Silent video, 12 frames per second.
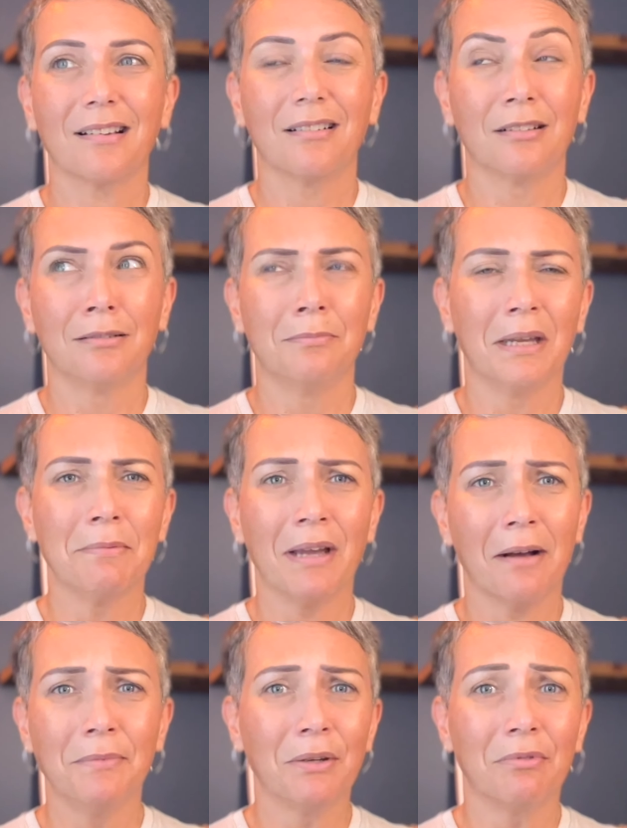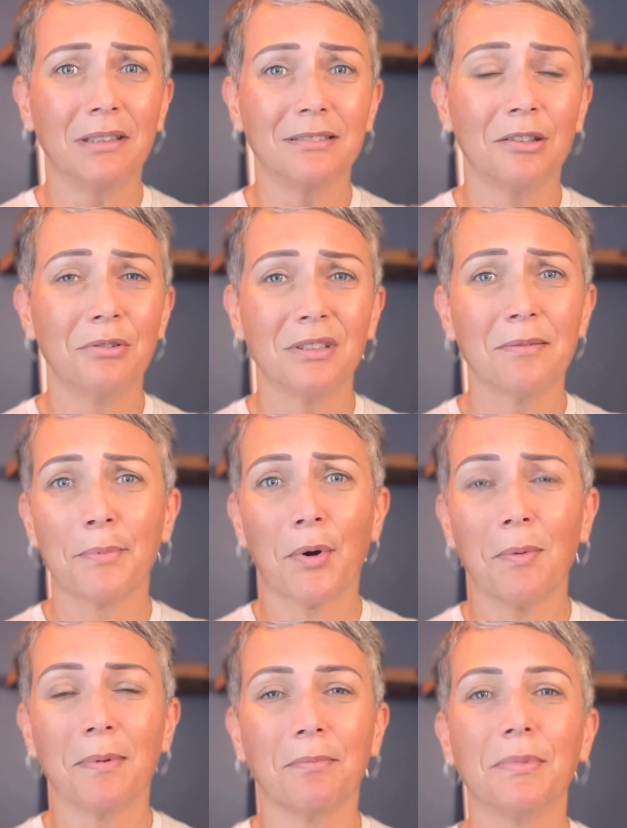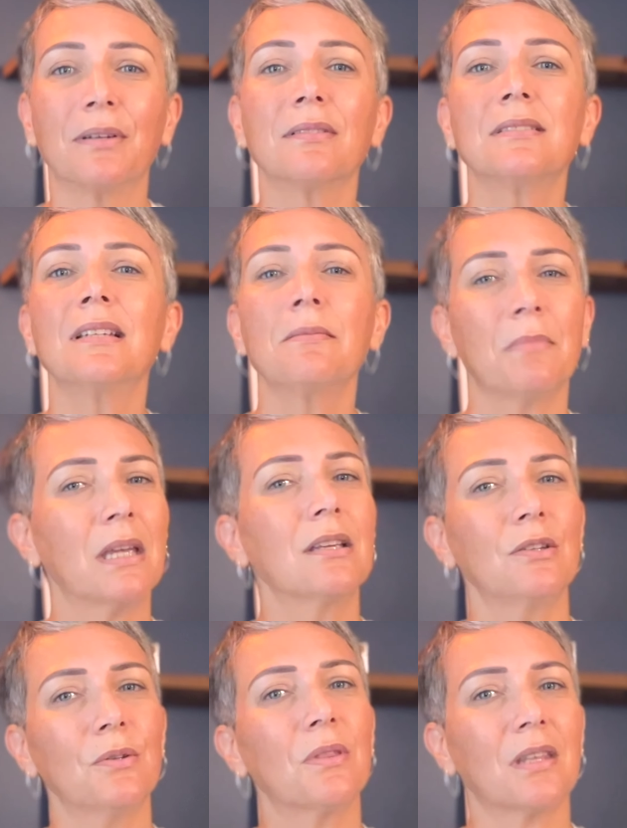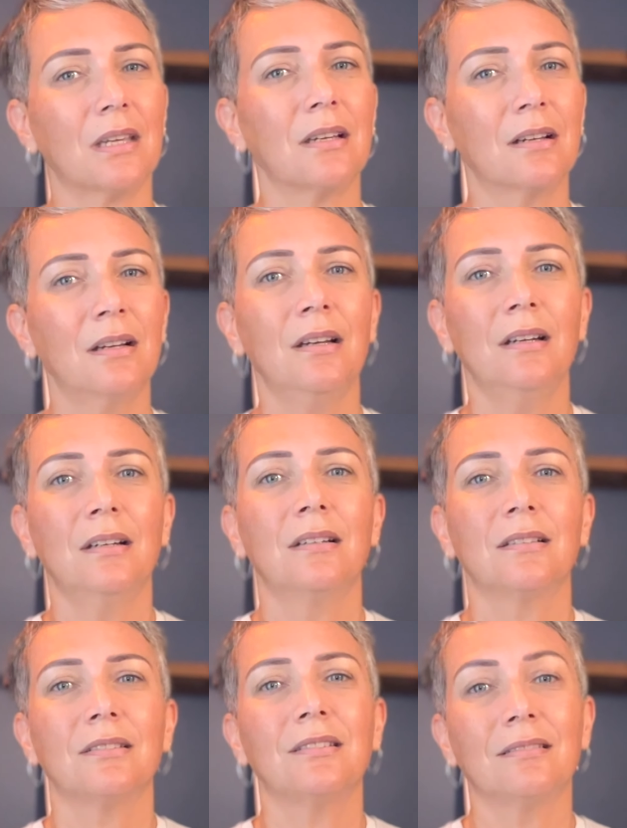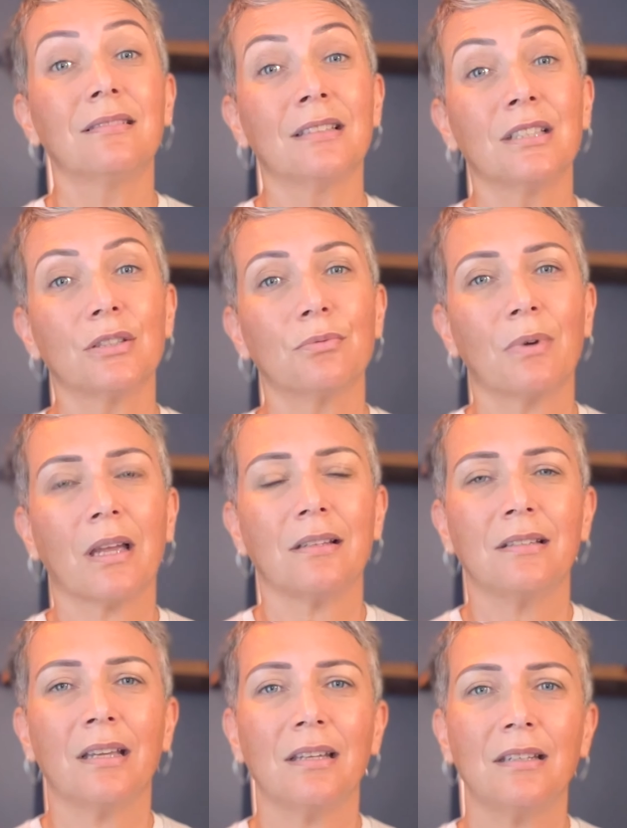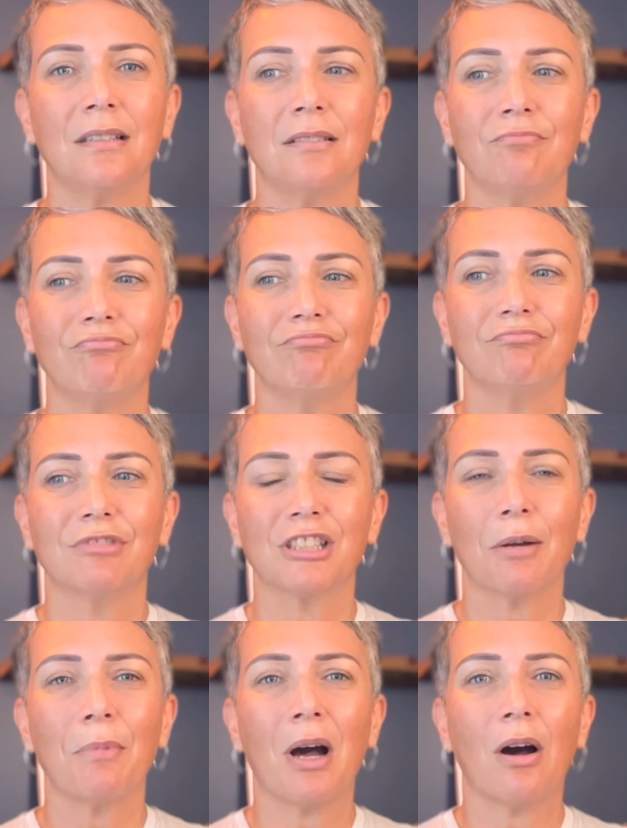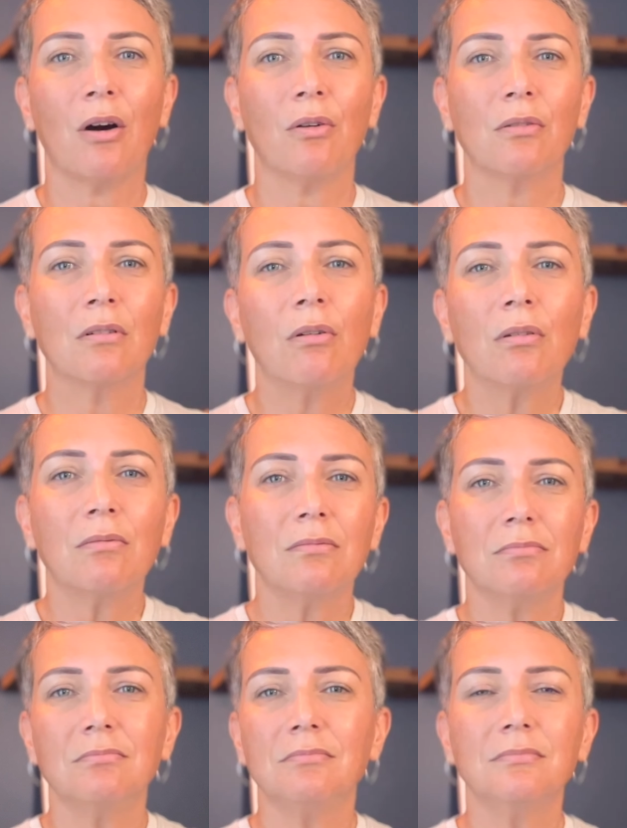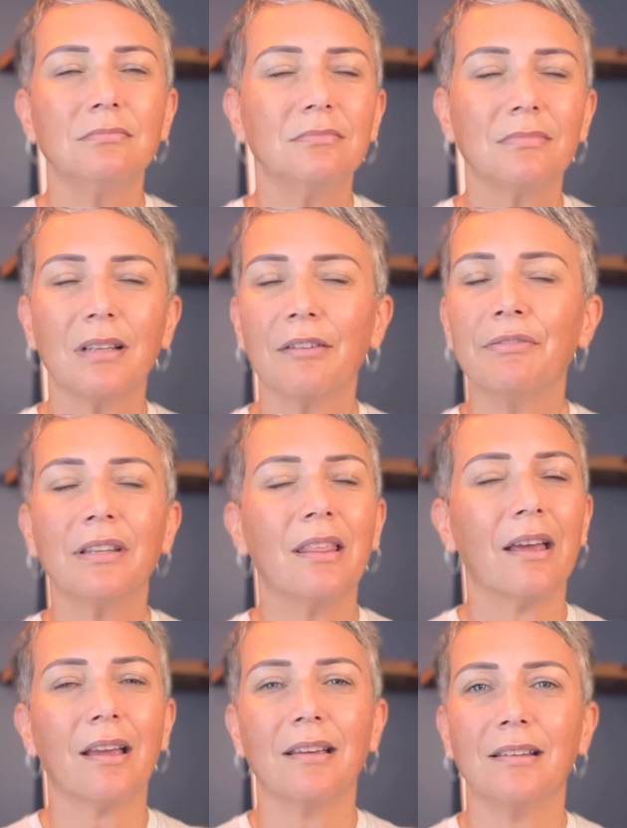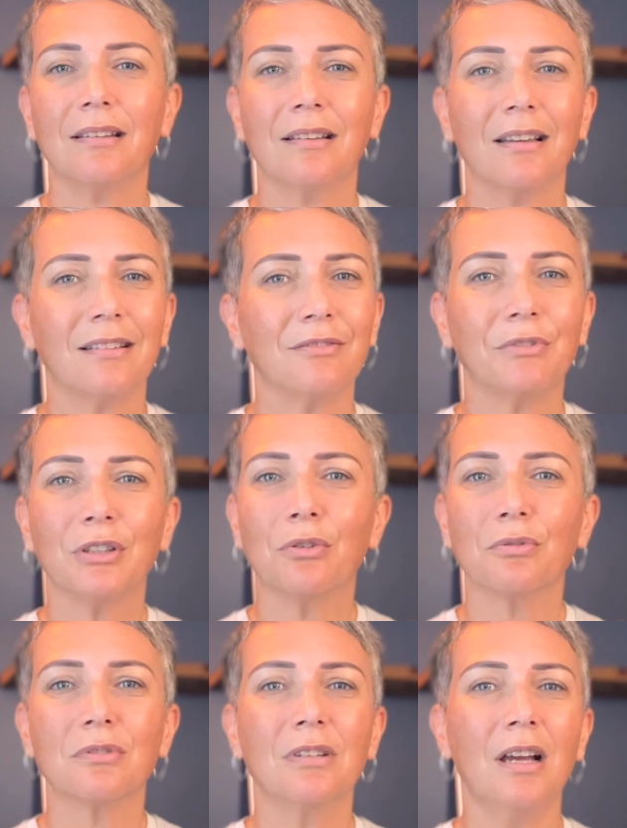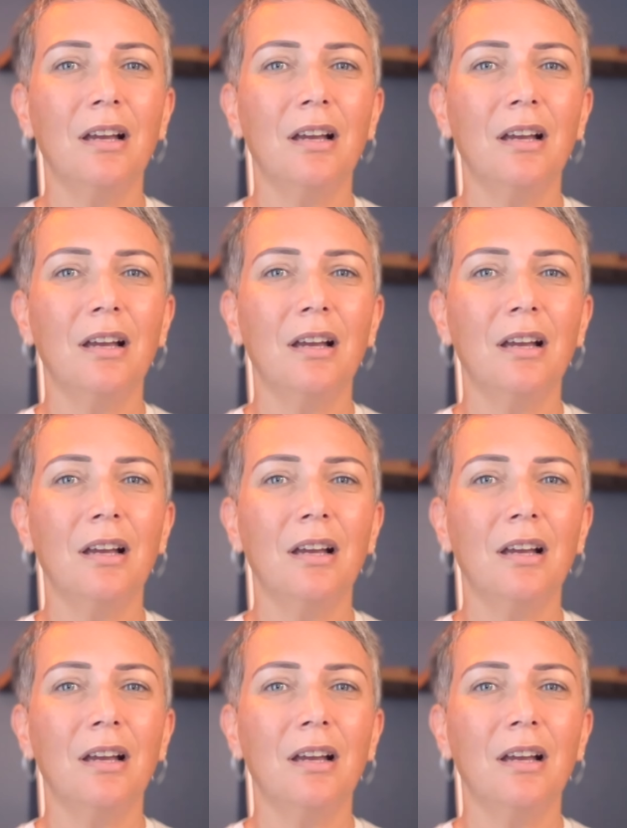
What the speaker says: oh, maybe I'm the one who is the problem, because they make you think this way. They somehow go every day and with those